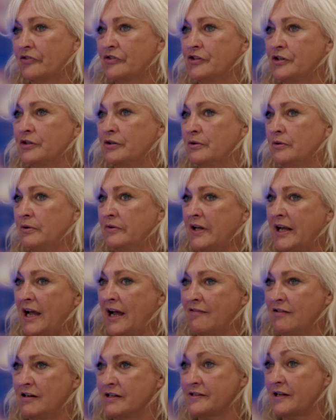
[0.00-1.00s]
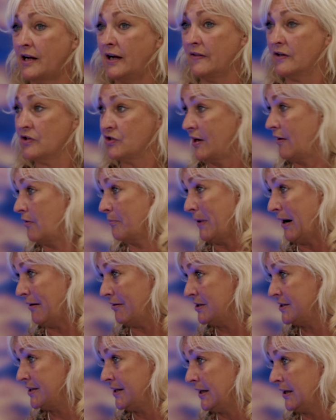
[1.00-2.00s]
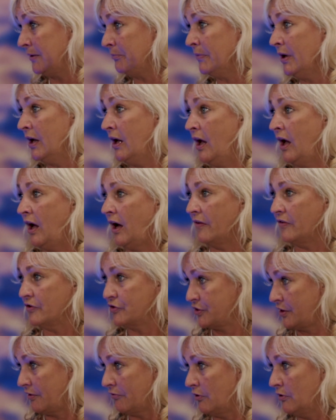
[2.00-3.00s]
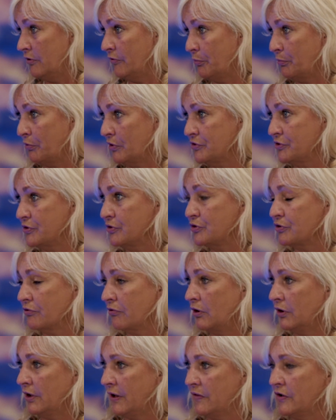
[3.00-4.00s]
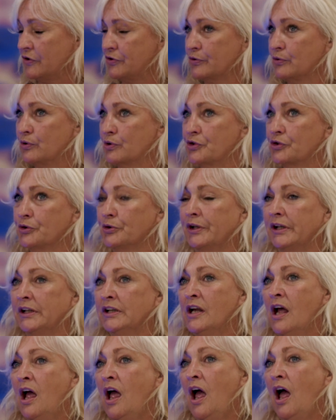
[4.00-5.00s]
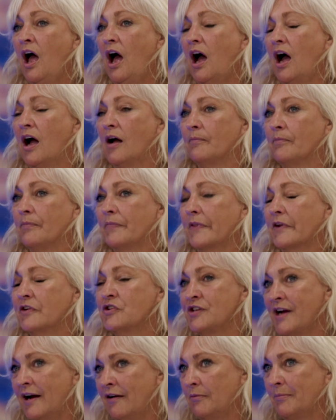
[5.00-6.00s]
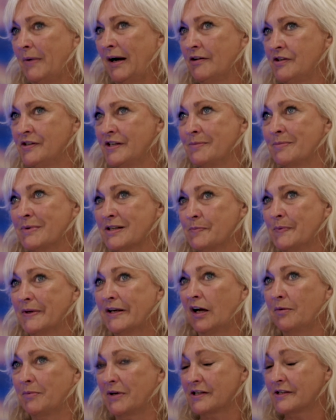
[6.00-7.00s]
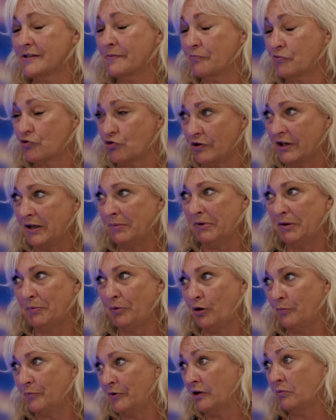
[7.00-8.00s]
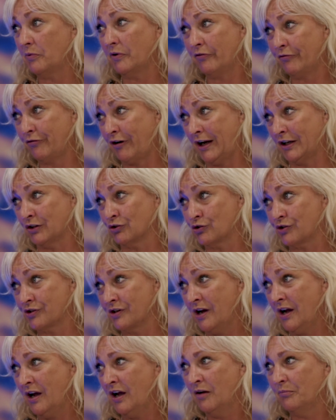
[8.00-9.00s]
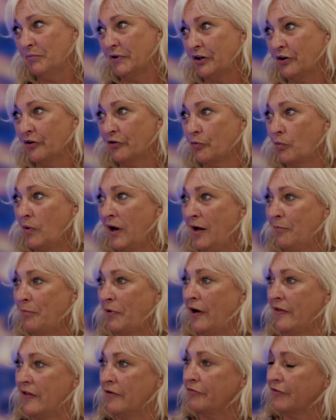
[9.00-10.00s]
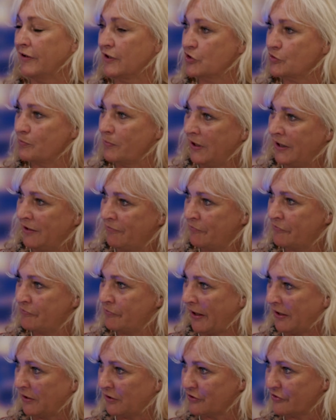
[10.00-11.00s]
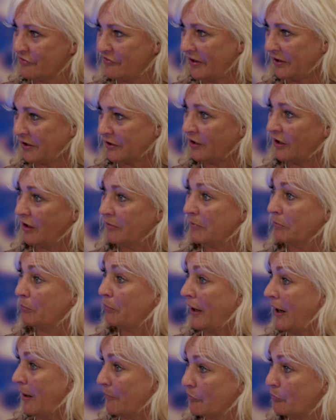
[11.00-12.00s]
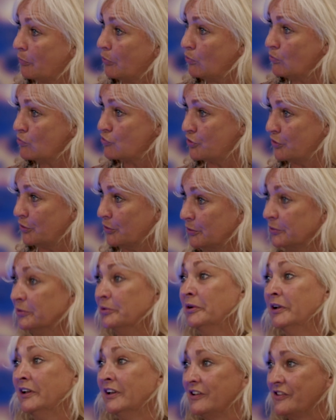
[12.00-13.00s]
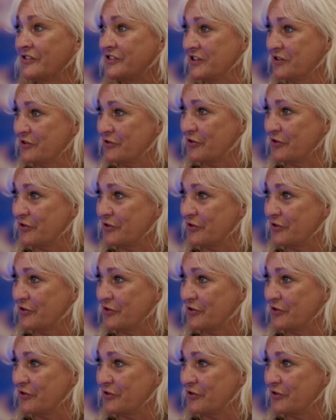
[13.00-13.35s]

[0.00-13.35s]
to the areas like the Charente-Maritime, the Charente, the Poitou-Charentes, and the Dordogne. The Charente-Maritime has become extremely popular with French, because whereby the French might have taken a second home in perhaps Portugal, since